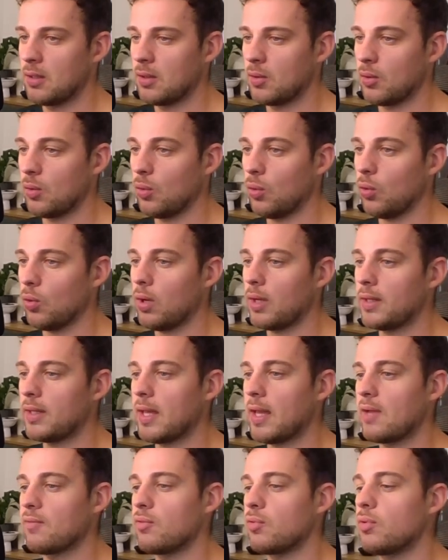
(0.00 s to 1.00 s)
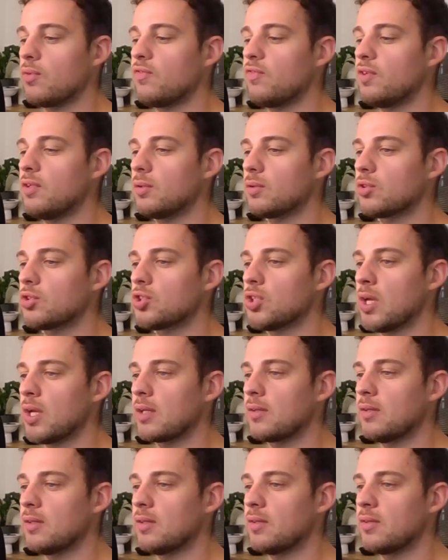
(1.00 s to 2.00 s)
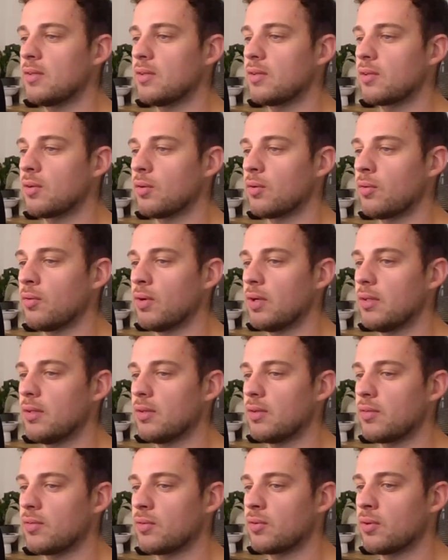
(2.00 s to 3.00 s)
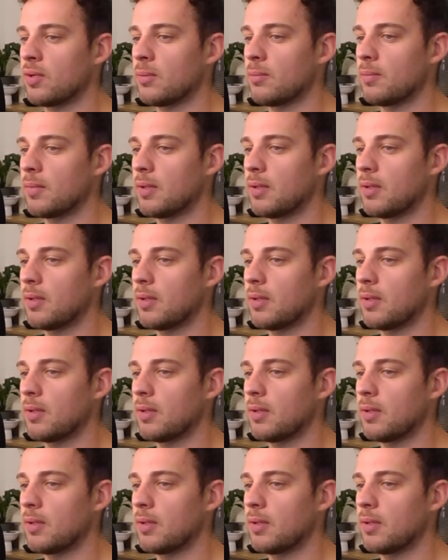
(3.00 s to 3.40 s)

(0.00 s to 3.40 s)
Oh, and I have a reveal check. This is horrendous for him.